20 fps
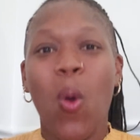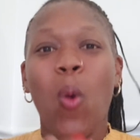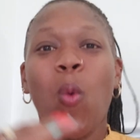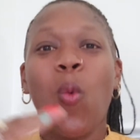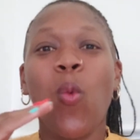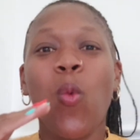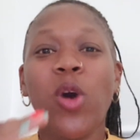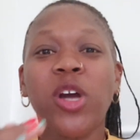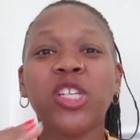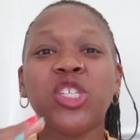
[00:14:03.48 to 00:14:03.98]

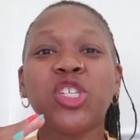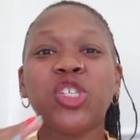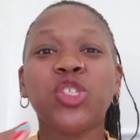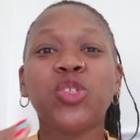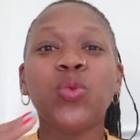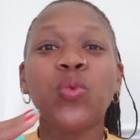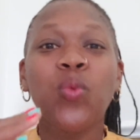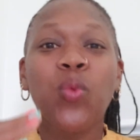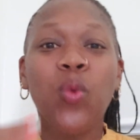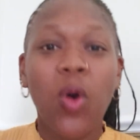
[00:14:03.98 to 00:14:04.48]
what
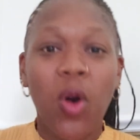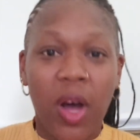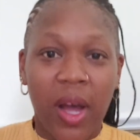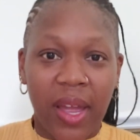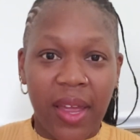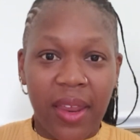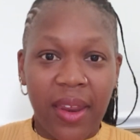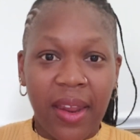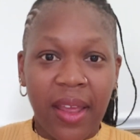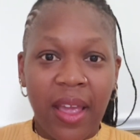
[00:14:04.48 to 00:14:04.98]
you
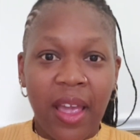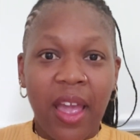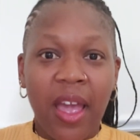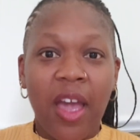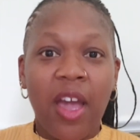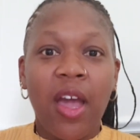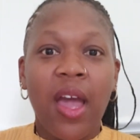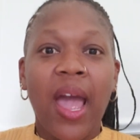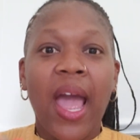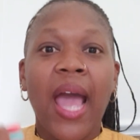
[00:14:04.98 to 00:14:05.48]
want
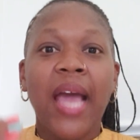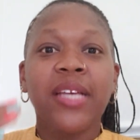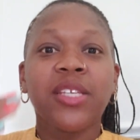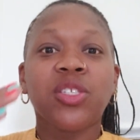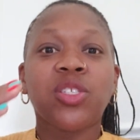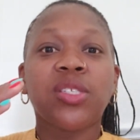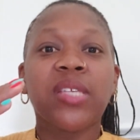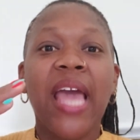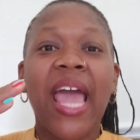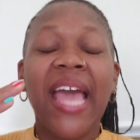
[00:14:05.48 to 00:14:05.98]

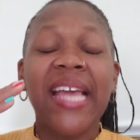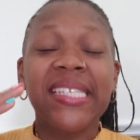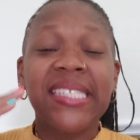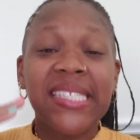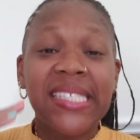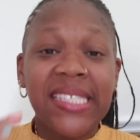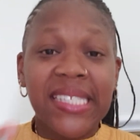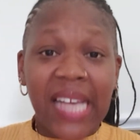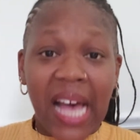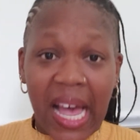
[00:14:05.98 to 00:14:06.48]
and
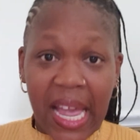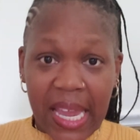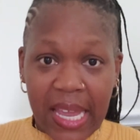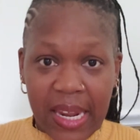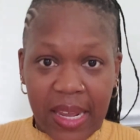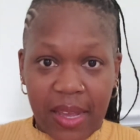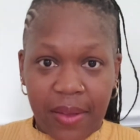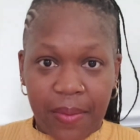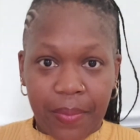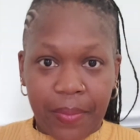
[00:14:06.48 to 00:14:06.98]
sign
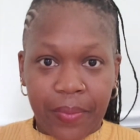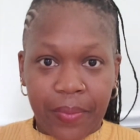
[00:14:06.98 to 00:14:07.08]
it.